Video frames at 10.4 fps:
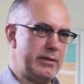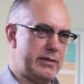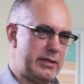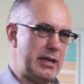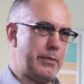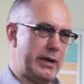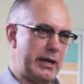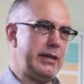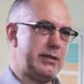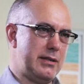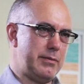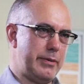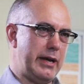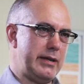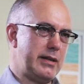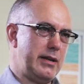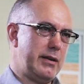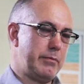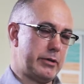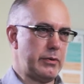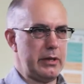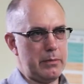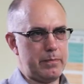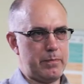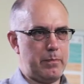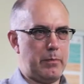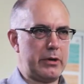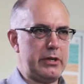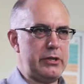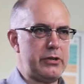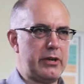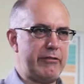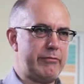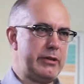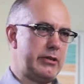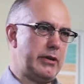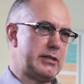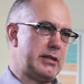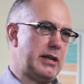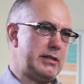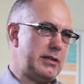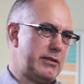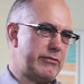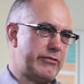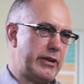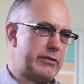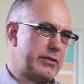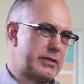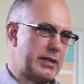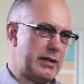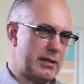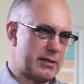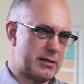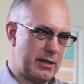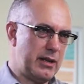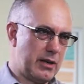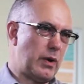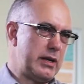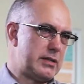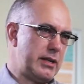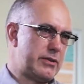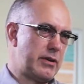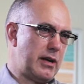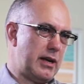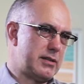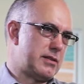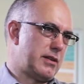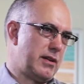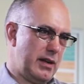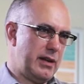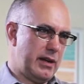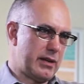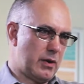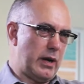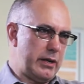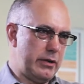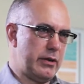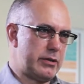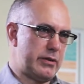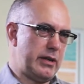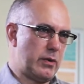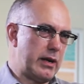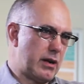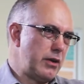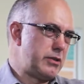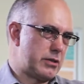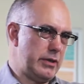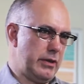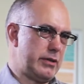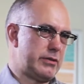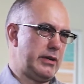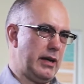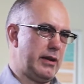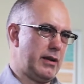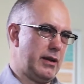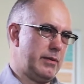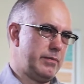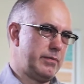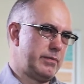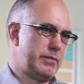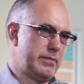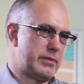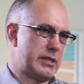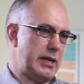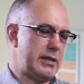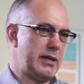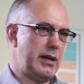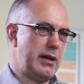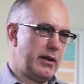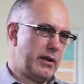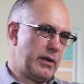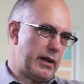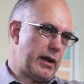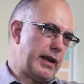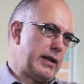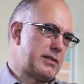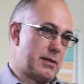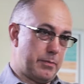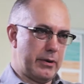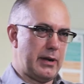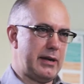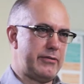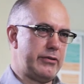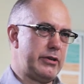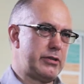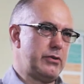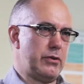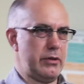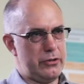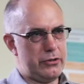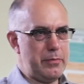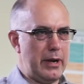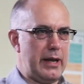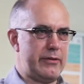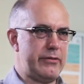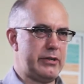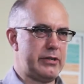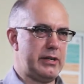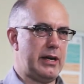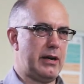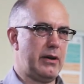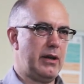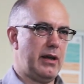deep and heated debate between the Mogadishu government, who has an idea of a federal state that's quite centralized and quite unitary, quite close to a unitary state, against the Puntland version or the Jubaland version now,